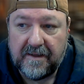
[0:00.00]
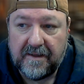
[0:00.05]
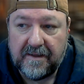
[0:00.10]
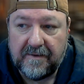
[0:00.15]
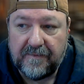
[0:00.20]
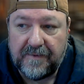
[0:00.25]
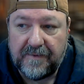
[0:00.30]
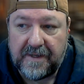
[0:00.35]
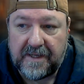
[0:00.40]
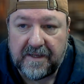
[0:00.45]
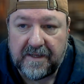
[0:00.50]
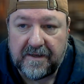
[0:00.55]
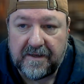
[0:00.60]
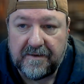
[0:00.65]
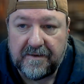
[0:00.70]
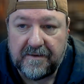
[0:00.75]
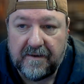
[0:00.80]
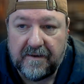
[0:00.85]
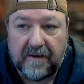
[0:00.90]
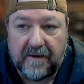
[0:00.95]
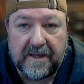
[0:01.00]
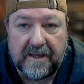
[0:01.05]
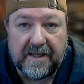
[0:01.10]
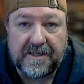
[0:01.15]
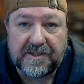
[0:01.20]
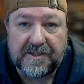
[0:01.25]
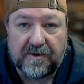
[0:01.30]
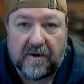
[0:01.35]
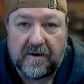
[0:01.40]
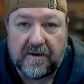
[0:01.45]
we can all get
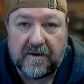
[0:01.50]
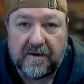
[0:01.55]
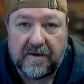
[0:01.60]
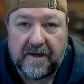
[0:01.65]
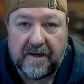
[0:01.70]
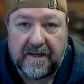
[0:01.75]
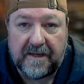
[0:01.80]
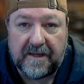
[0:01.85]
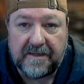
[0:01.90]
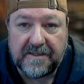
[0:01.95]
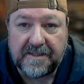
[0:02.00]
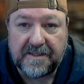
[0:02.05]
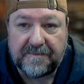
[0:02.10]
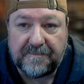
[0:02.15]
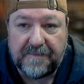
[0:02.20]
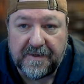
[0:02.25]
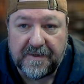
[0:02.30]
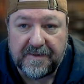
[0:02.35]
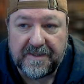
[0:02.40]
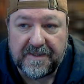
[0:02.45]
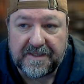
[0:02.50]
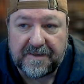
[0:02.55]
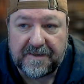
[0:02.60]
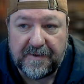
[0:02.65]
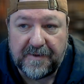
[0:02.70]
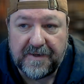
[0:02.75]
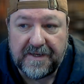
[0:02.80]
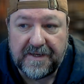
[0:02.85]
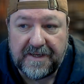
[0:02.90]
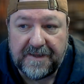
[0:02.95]
stronger and just build this
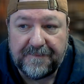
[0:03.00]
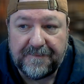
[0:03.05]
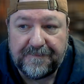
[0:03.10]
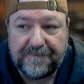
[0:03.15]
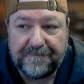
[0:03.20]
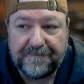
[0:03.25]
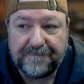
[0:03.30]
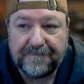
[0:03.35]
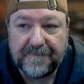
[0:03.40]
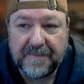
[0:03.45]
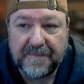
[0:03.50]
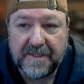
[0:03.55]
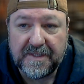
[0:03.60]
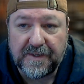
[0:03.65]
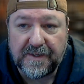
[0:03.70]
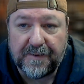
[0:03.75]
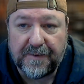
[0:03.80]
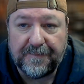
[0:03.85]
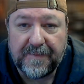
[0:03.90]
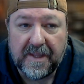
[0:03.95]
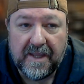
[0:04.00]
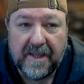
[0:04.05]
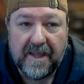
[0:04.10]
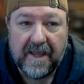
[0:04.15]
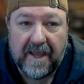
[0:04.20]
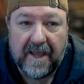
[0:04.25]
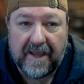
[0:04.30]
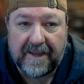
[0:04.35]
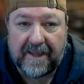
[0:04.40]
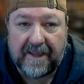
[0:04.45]
community. So
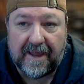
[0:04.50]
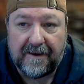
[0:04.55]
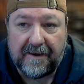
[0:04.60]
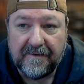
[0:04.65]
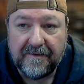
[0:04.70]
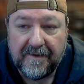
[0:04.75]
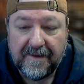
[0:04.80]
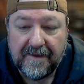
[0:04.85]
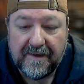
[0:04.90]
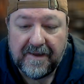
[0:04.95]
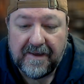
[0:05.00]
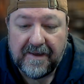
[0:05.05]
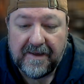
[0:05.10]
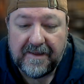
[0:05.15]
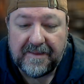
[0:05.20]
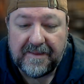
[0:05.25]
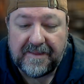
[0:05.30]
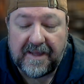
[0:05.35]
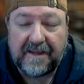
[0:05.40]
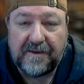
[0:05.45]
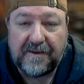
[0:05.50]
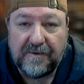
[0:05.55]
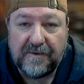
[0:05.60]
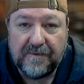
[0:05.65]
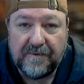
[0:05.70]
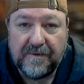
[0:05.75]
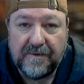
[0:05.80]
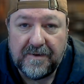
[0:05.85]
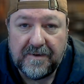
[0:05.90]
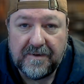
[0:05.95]
again, thank
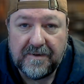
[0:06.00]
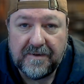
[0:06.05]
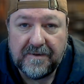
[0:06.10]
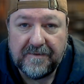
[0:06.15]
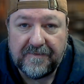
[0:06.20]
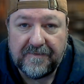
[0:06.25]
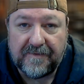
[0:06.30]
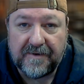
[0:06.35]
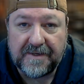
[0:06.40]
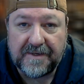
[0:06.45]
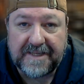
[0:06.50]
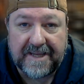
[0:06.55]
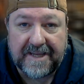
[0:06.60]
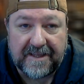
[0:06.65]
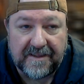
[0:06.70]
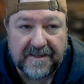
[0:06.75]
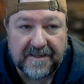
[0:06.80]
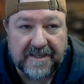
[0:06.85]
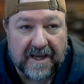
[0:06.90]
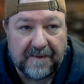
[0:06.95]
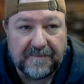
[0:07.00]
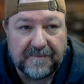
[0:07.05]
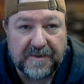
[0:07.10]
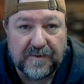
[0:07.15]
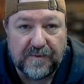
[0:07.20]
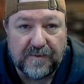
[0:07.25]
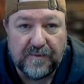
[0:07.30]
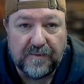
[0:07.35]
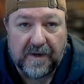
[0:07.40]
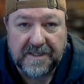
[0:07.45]
you for taking the time
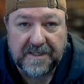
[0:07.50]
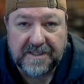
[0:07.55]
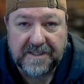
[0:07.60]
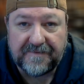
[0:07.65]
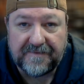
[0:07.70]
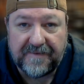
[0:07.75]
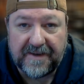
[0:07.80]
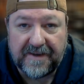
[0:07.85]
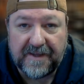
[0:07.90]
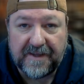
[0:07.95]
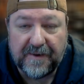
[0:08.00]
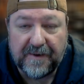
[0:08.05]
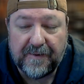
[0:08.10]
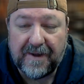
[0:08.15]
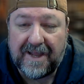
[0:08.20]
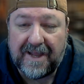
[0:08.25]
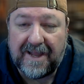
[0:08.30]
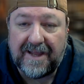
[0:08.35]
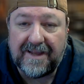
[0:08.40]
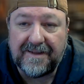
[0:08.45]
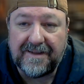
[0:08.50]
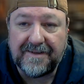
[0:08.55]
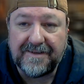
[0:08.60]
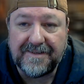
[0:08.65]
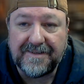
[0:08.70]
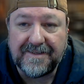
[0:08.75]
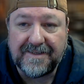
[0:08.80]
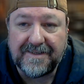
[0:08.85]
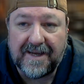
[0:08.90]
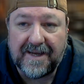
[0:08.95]
to watch this video, and